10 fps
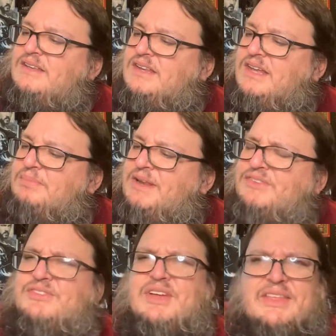He
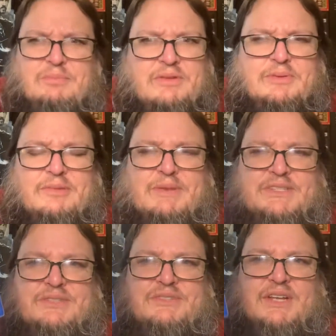committed, I believe he committed
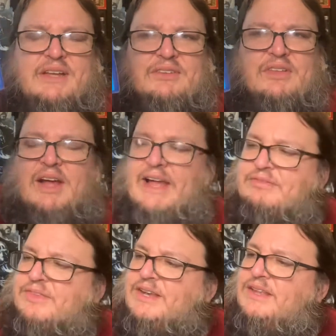suicide not too long
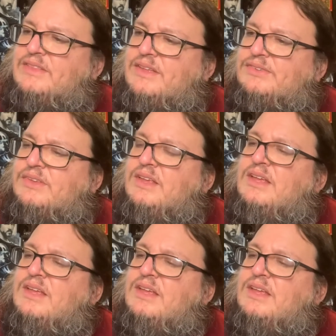after they did this.